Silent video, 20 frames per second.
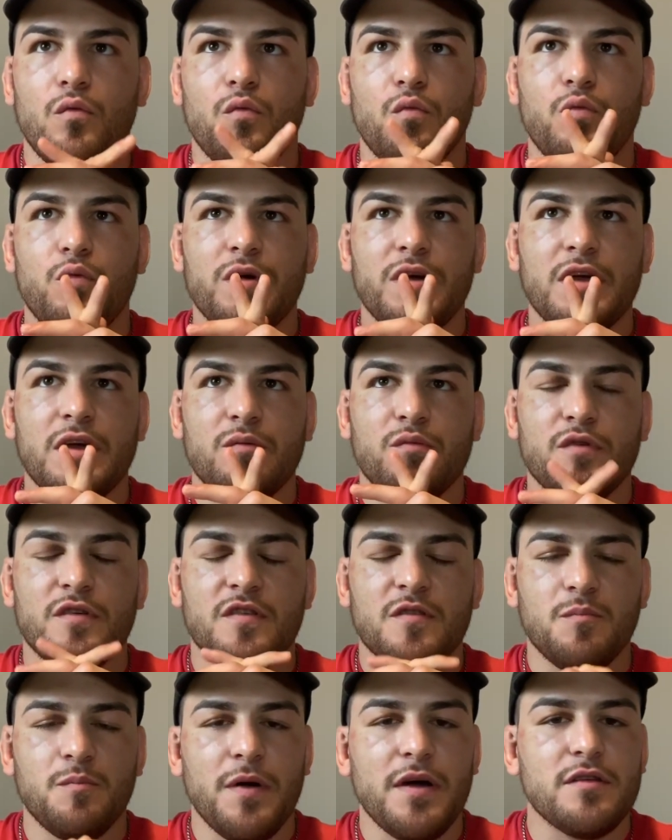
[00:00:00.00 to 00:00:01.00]
we
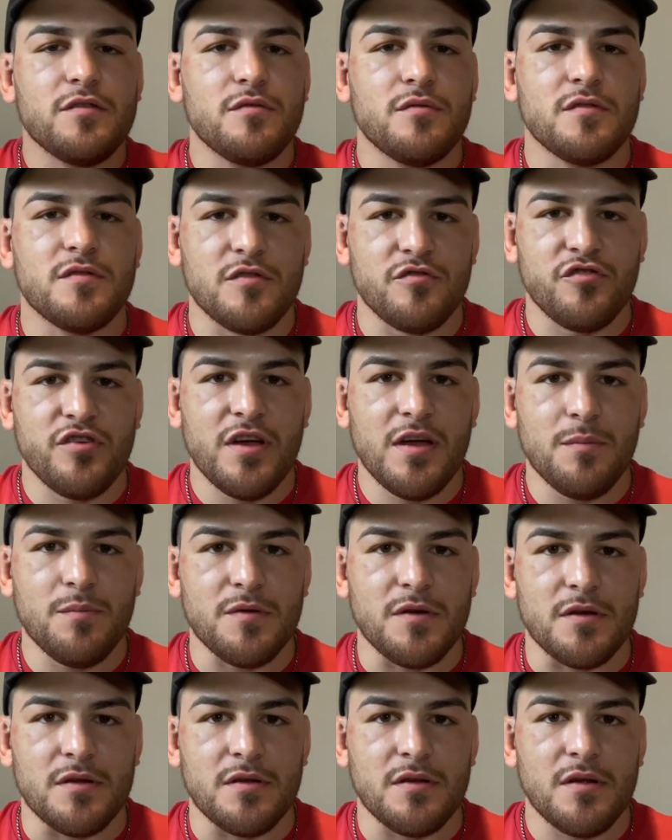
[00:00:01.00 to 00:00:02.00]
respect you as a
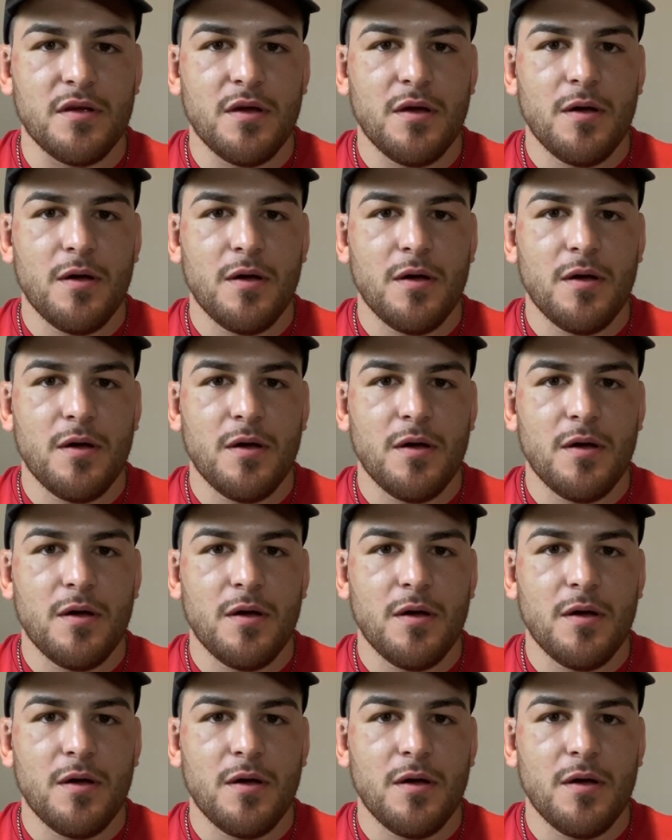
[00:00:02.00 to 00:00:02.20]
champion,